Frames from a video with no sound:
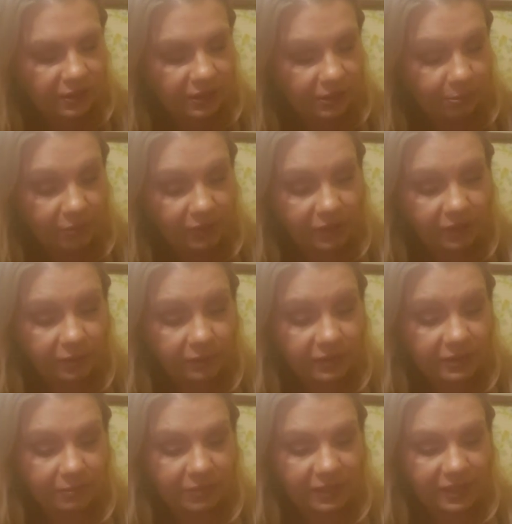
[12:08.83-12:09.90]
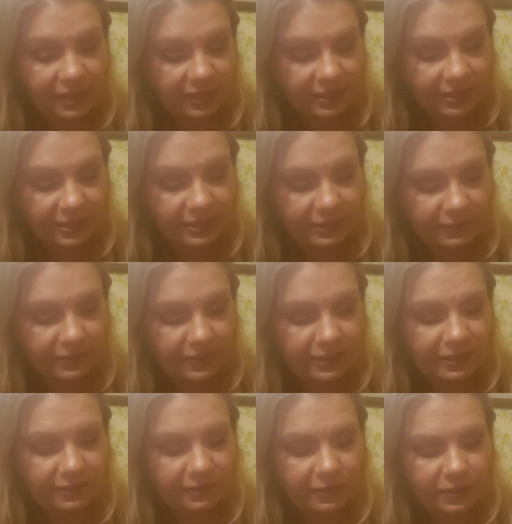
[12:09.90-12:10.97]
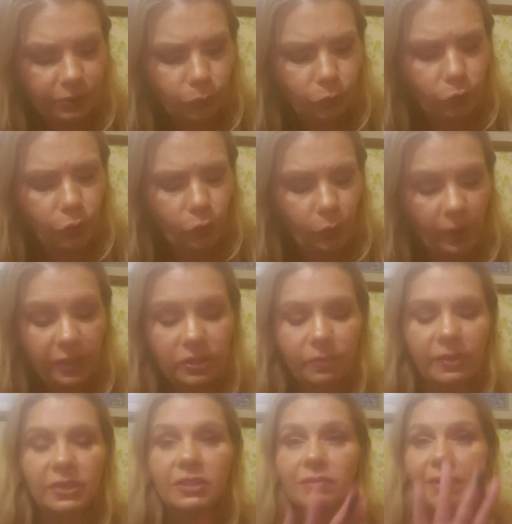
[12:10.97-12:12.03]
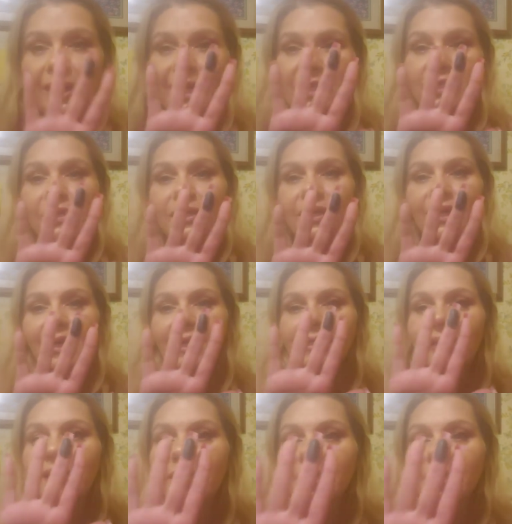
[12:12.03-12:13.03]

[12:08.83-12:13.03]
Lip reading: Is it blue? Is it black? I don't know. Ooh, that's one to swatch. Look, guys, that